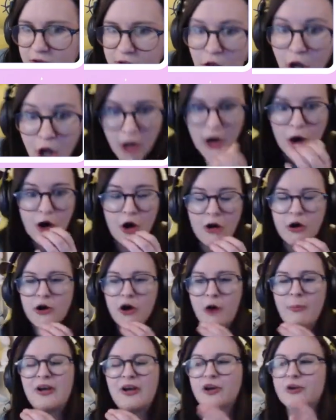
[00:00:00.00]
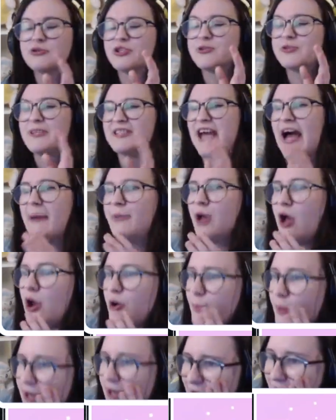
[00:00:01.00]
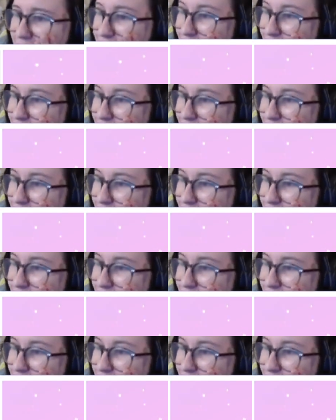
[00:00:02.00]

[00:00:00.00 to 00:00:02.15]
Oh! Oh my God, it was just my tablet opening.